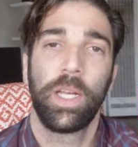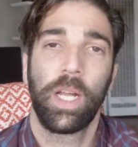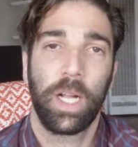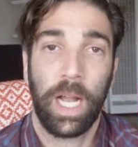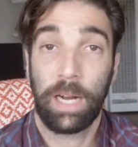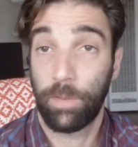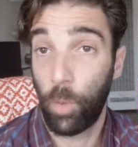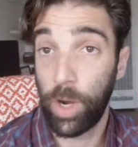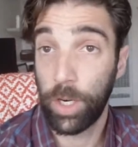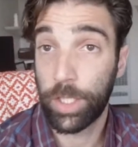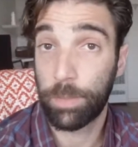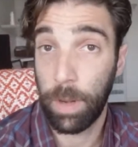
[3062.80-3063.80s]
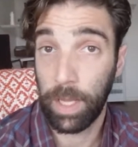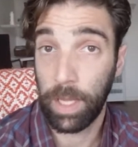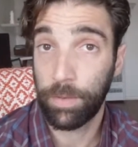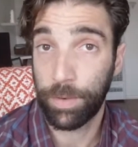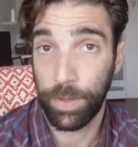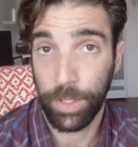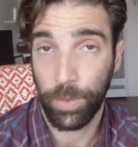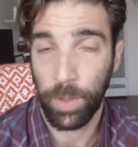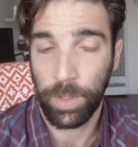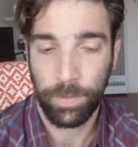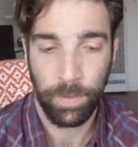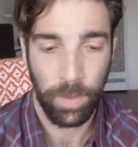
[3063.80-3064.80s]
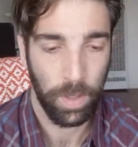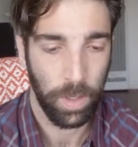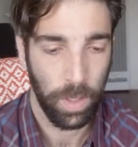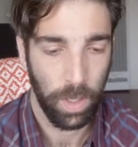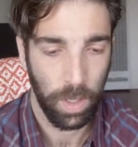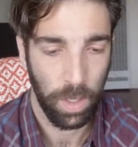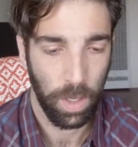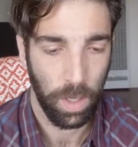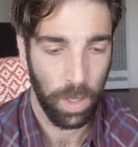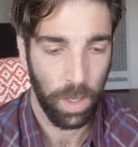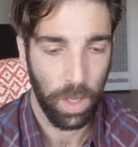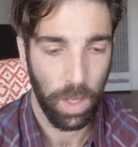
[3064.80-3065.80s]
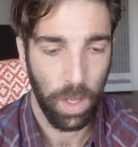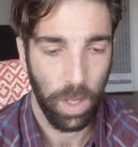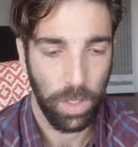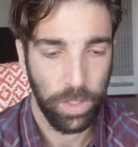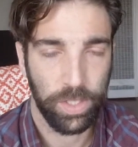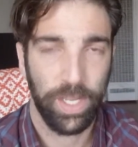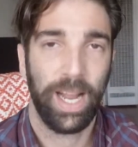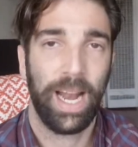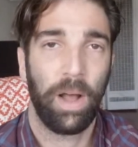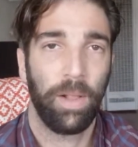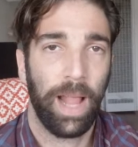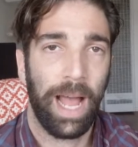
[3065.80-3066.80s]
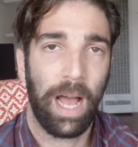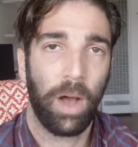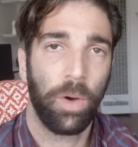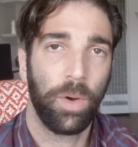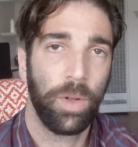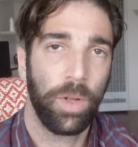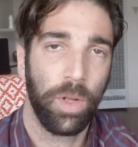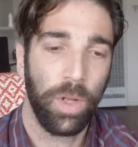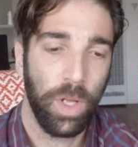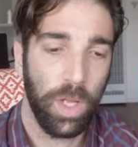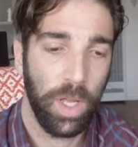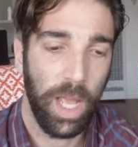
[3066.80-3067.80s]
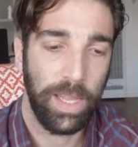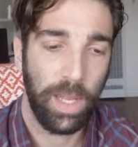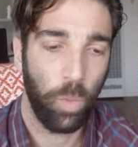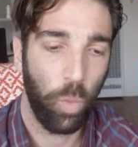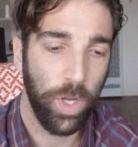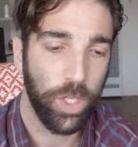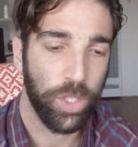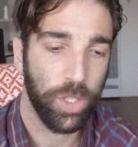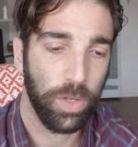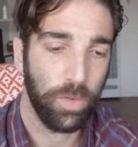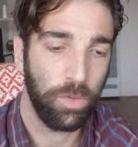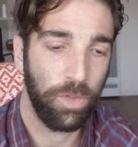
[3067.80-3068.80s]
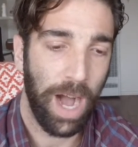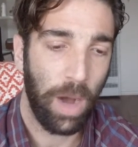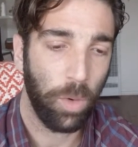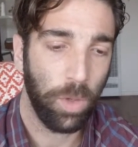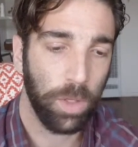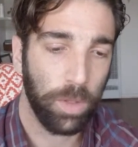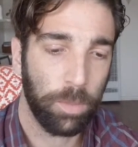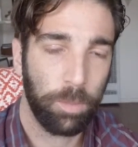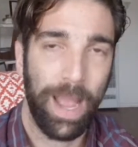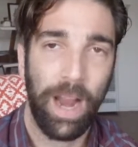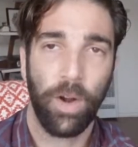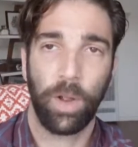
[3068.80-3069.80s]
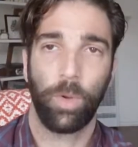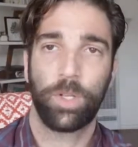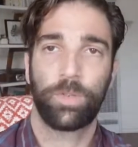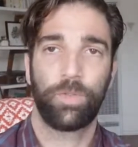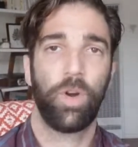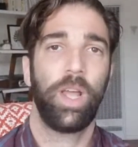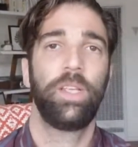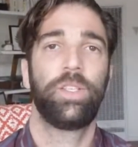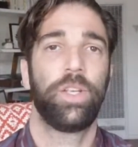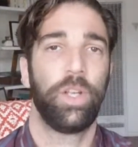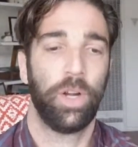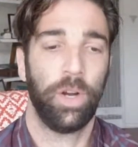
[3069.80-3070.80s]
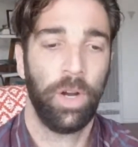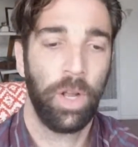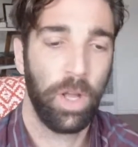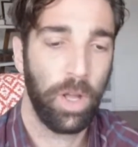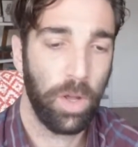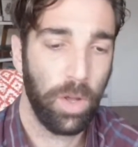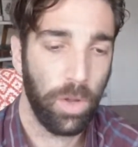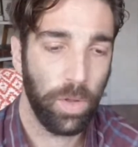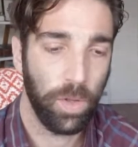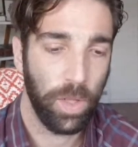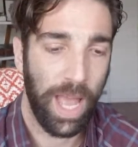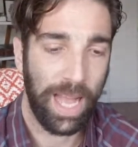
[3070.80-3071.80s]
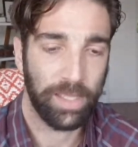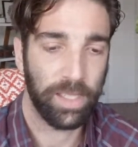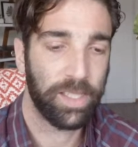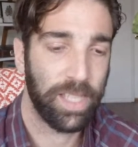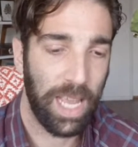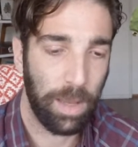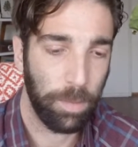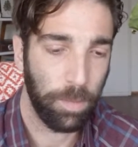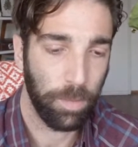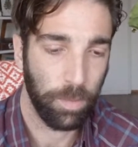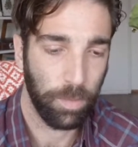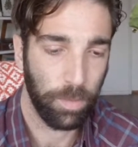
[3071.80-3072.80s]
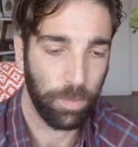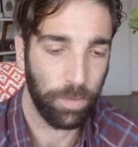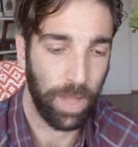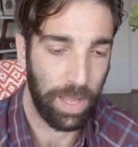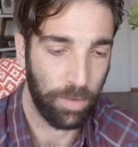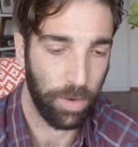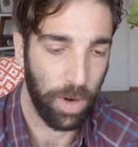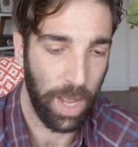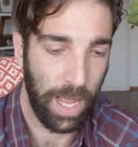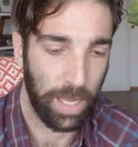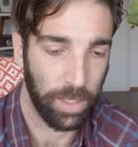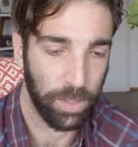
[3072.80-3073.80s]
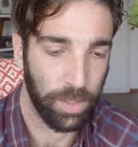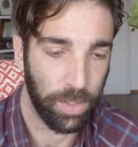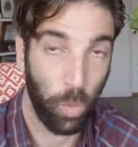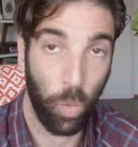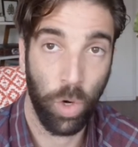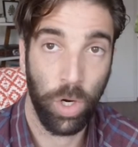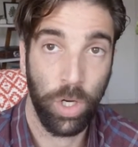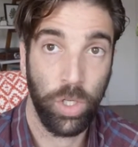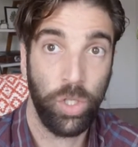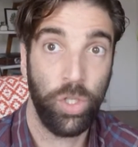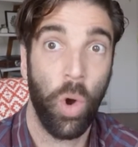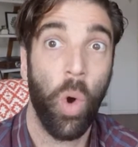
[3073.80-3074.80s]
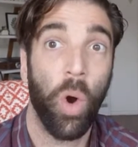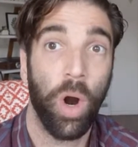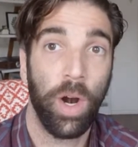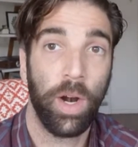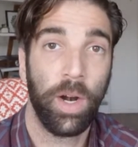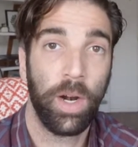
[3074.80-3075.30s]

Kind of a weird spelling for this one. Say it out loud. And then which vowel pairing, which phrase here has the same flavor as the word door?